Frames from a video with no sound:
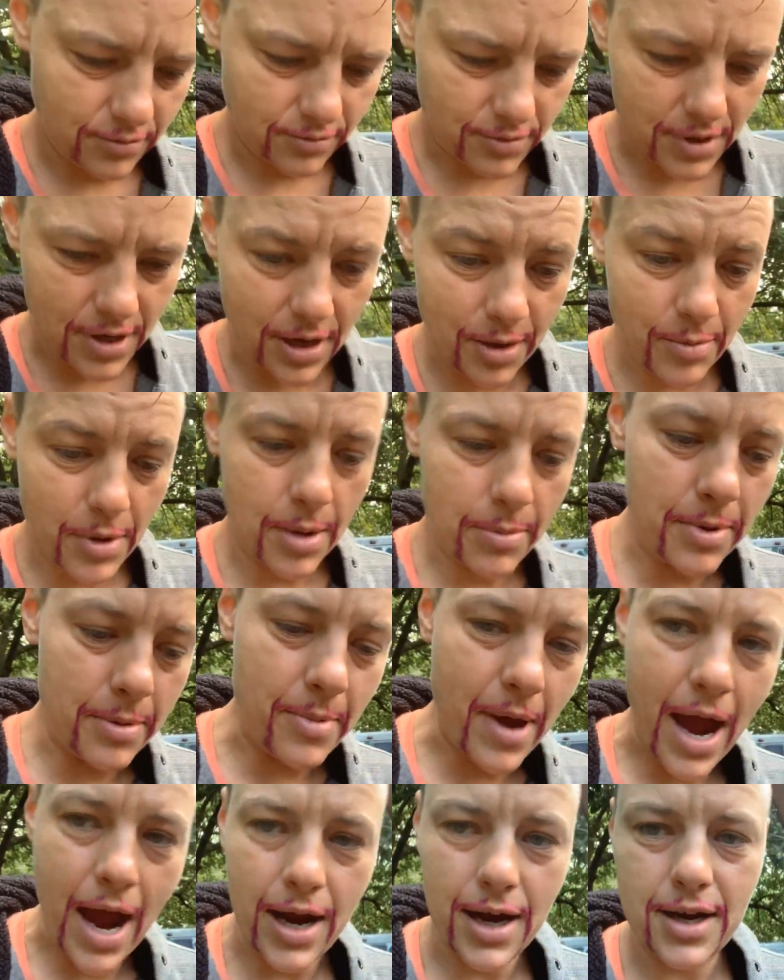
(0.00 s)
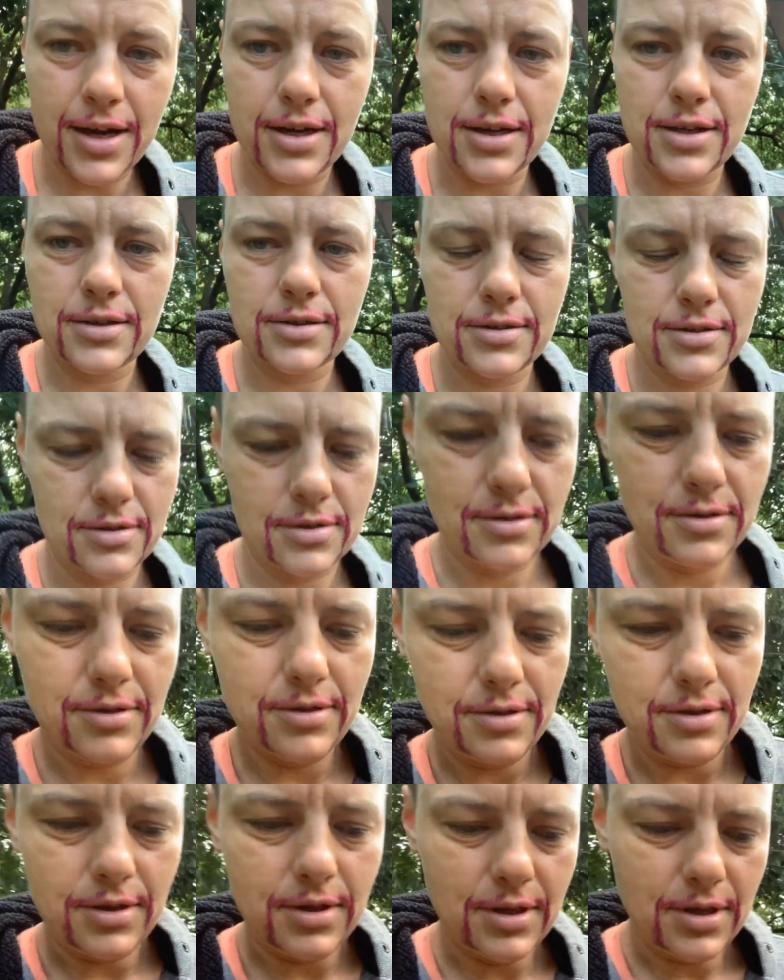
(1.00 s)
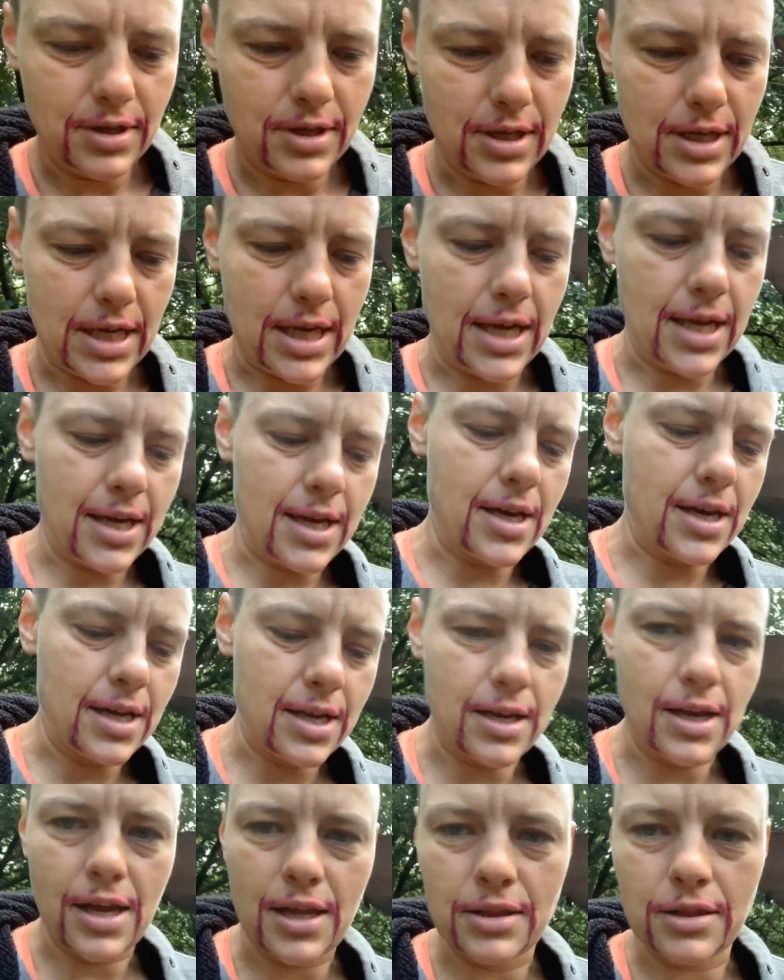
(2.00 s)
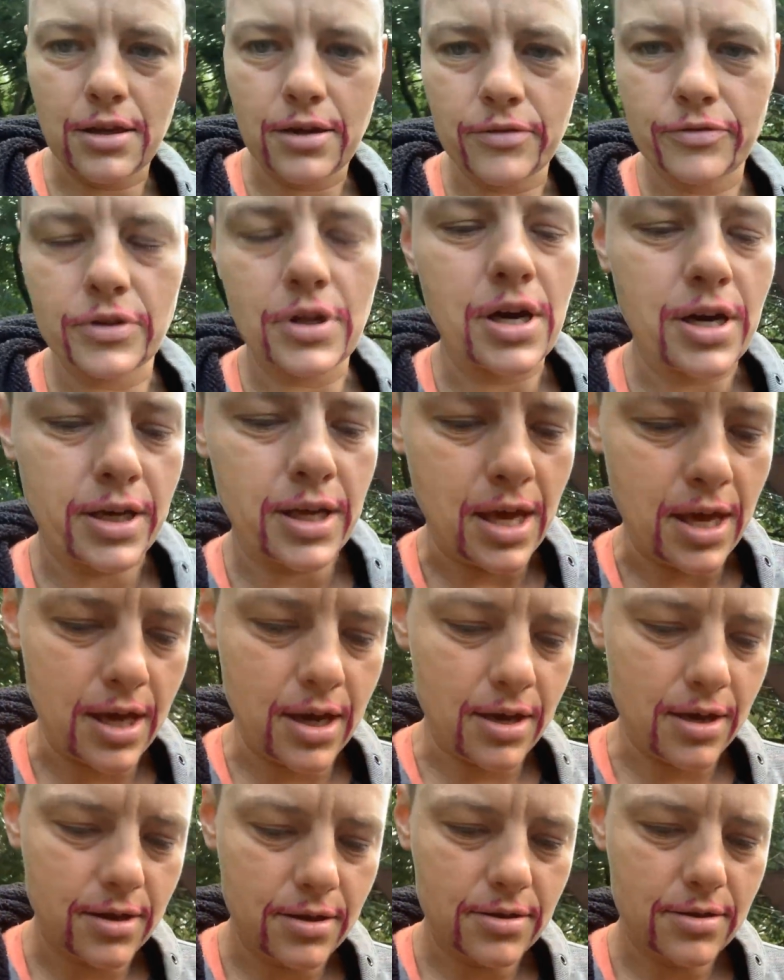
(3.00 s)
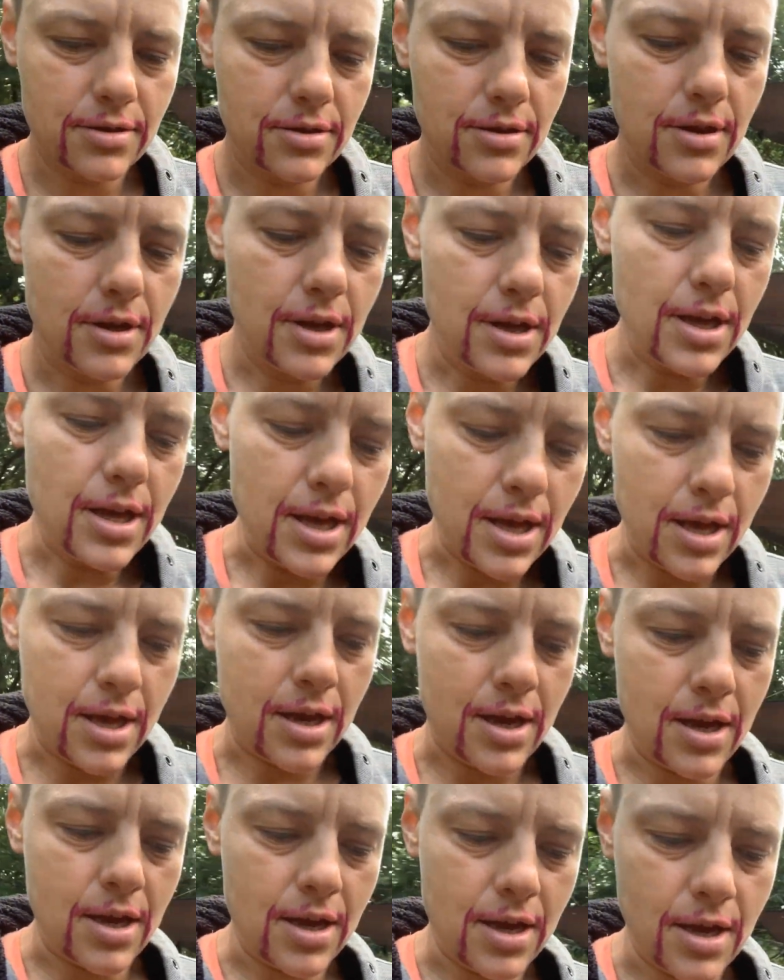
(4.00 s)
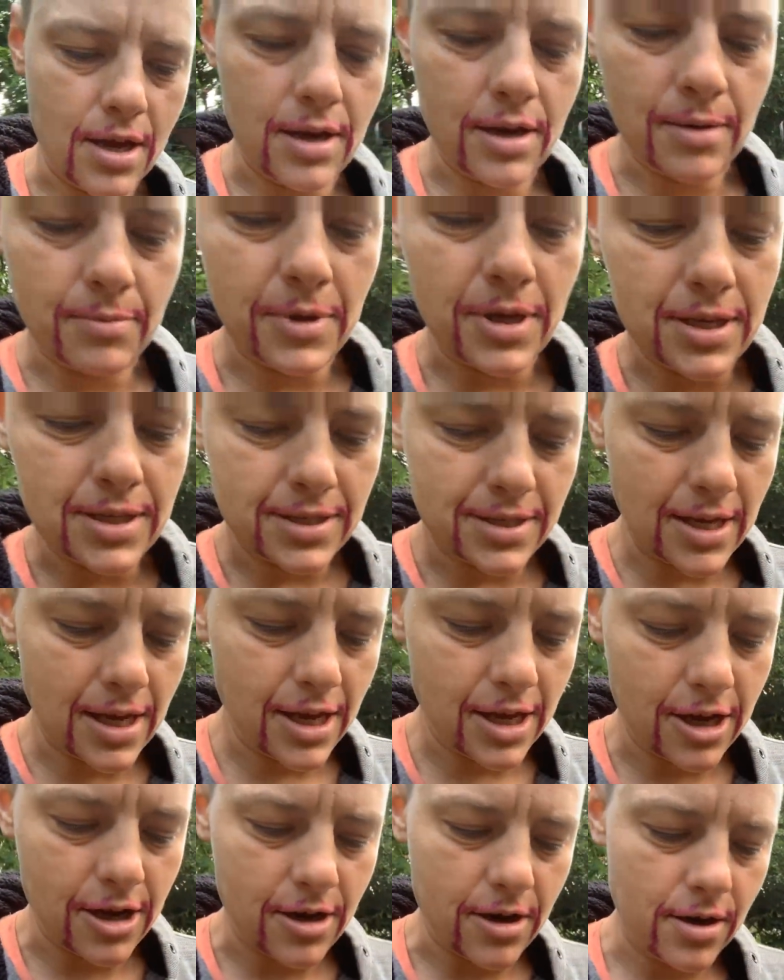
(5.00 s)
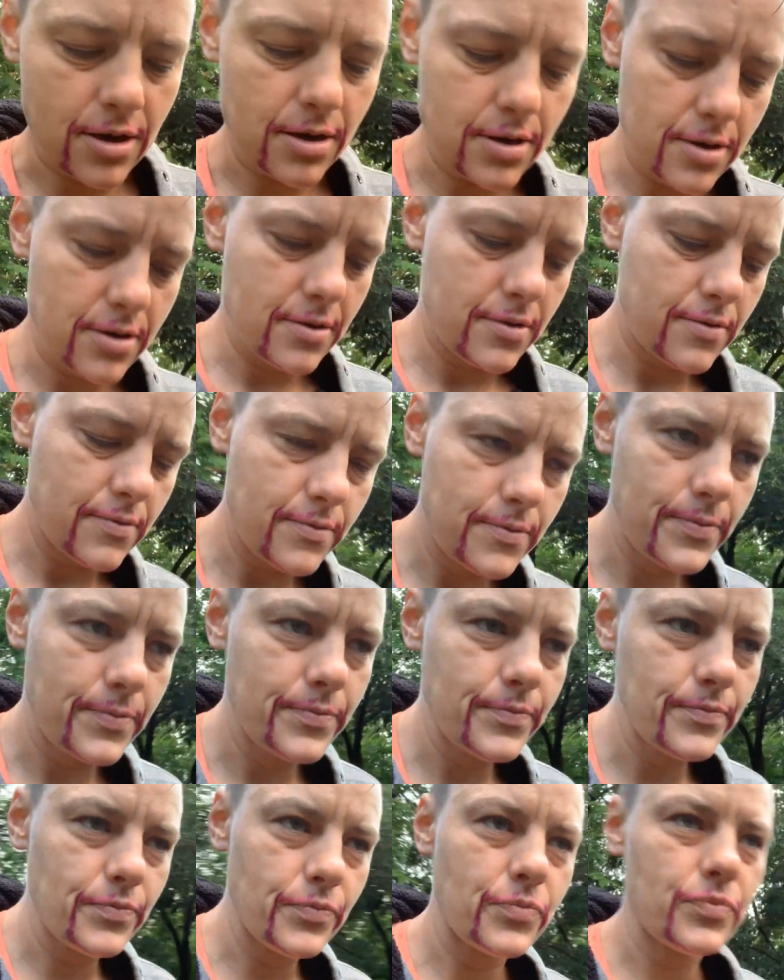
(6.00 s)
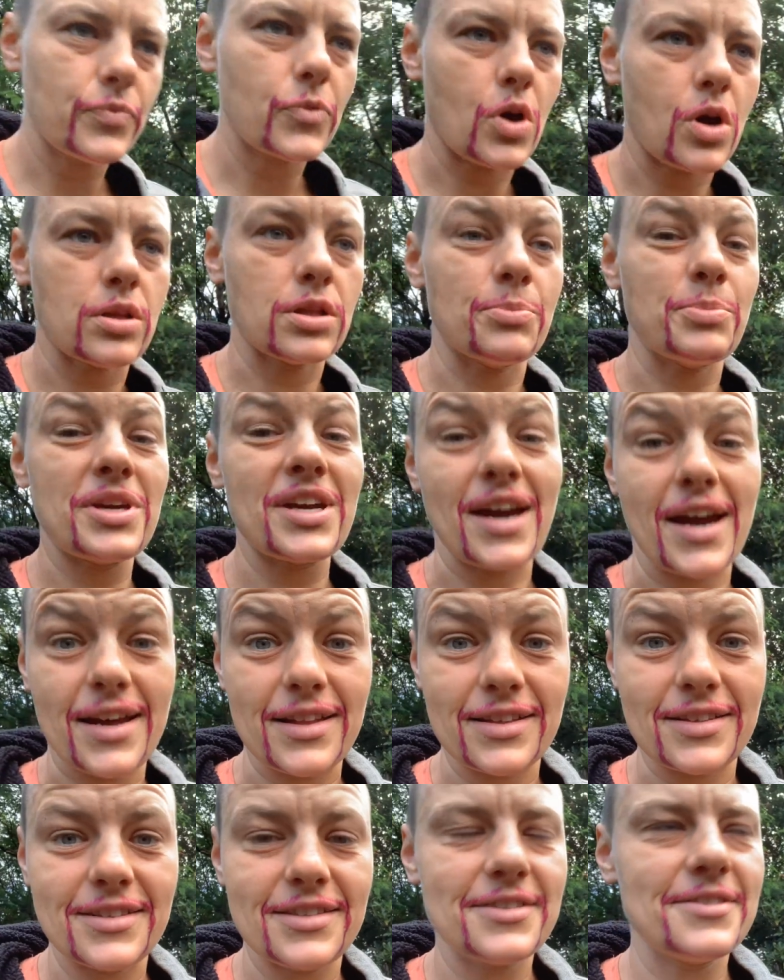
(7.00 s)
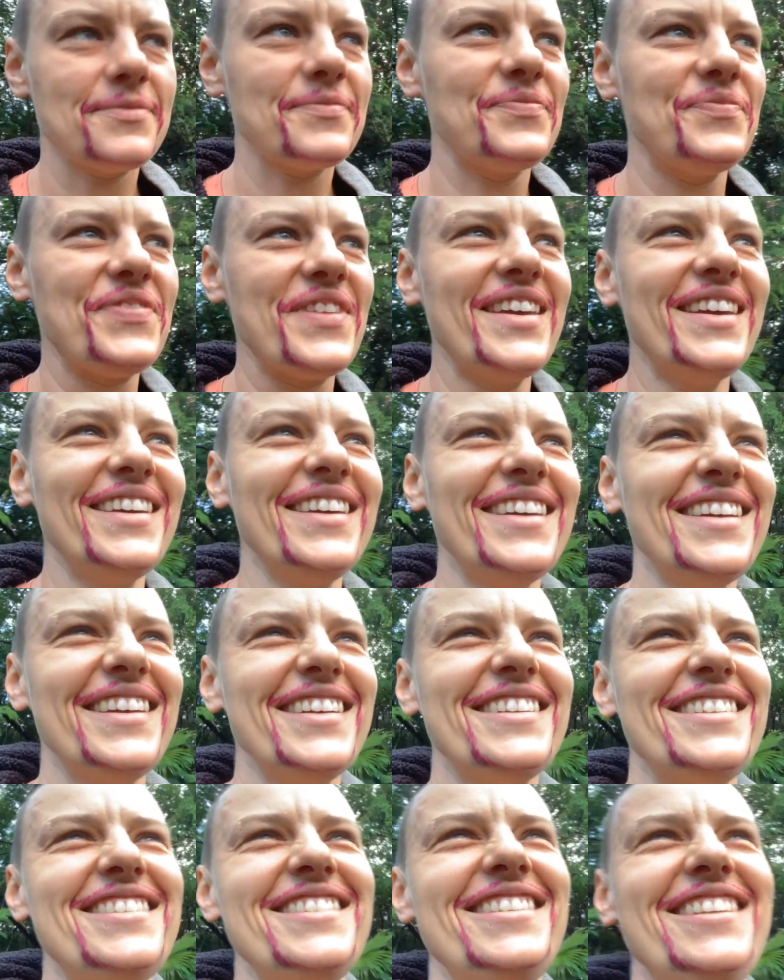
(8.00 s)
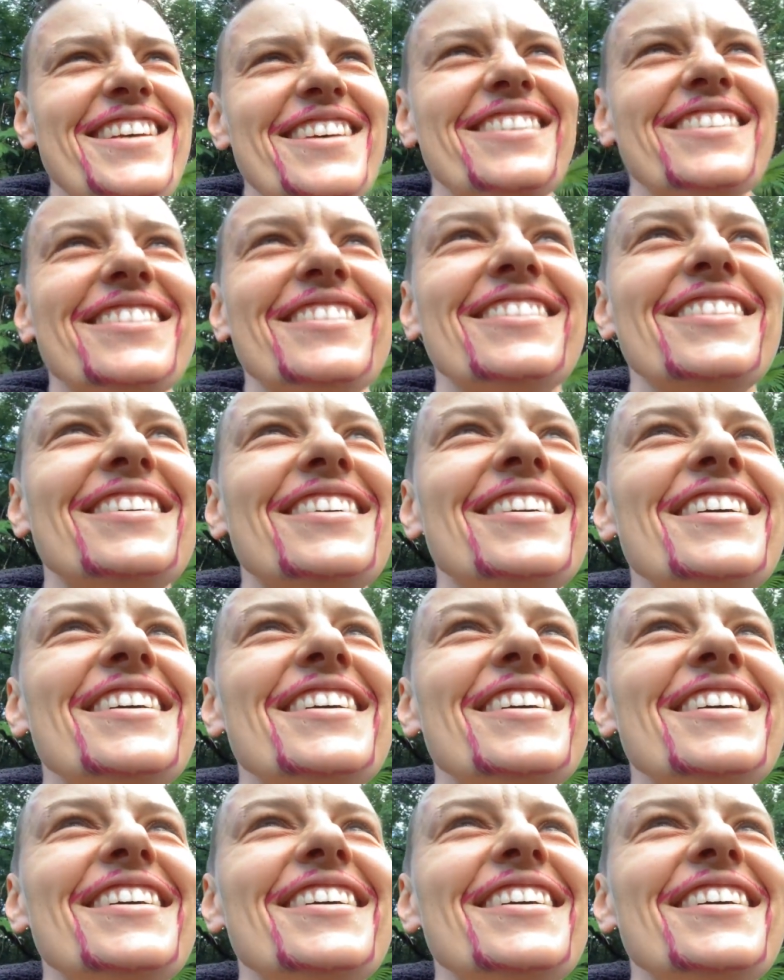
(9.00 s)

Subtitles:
And I might be back. And I love Laukea. And I'm going to stay here on the Big Island till